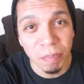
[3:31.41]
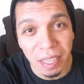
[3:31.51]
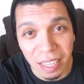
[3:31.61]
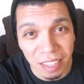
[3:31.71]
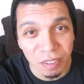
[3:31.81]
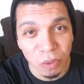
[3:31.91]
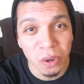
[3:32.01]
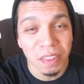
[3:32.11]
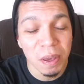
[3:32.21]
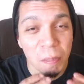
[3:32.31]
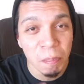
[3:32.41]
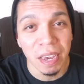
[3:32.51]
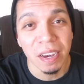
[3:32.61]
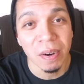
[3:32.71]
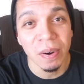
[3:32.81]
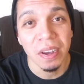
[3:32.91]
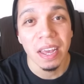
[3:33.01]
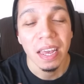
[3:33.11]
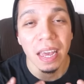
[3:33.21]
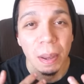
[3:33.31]
peace with Bill
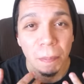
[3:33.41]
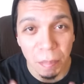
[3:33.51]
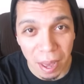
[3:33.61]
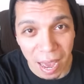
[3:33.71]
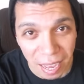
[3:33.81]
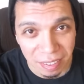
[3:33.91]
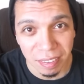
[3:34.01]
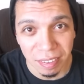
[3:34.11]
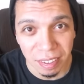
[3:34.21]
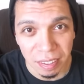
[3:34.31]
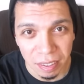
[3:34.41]
Paxton.